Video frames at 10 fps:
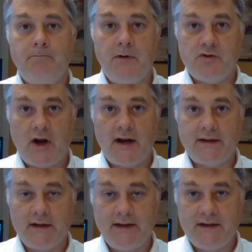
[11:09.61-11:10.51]
you've
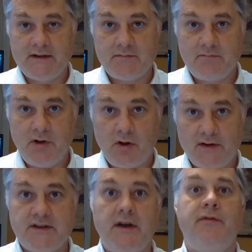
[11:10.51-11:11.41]
tracked at least,
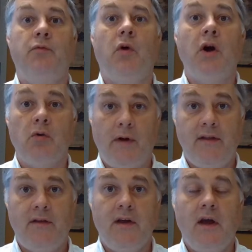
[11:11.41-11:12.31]
the stuff you work with